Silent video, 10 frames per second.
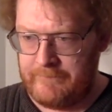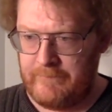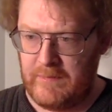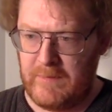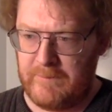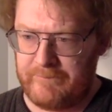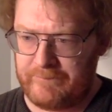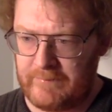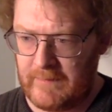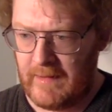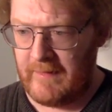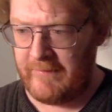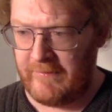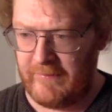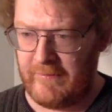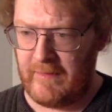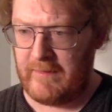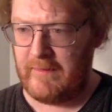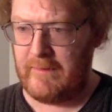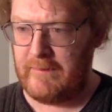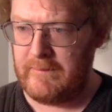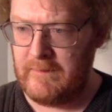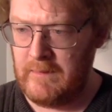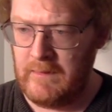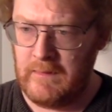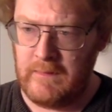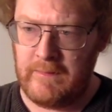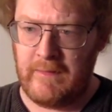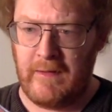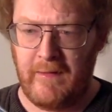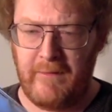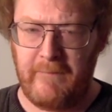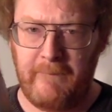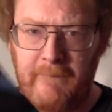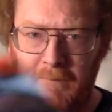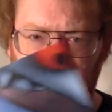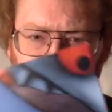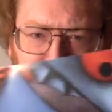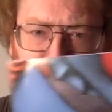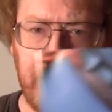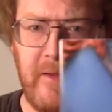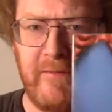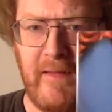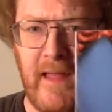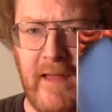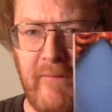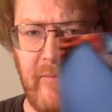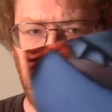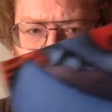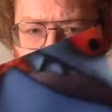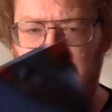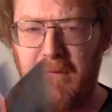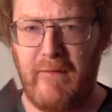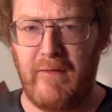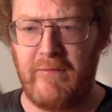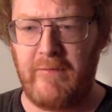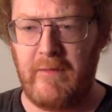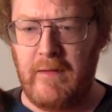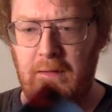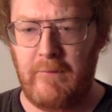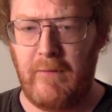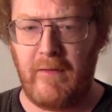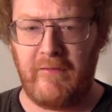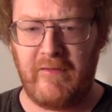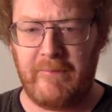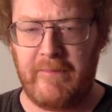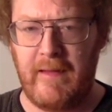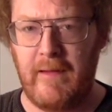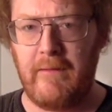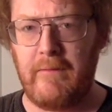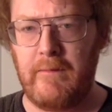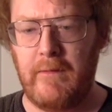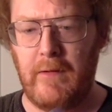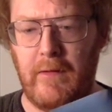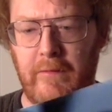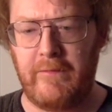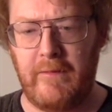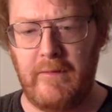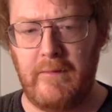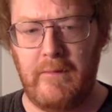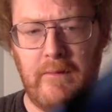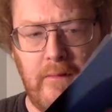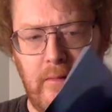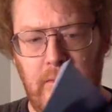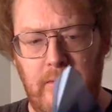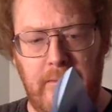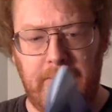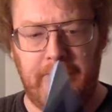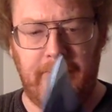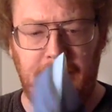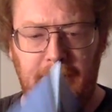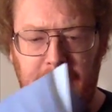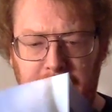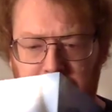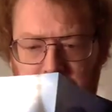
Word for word: But I guess it's like uh, that other animated piece I have of Criterion's Watership Down, you know, to, um,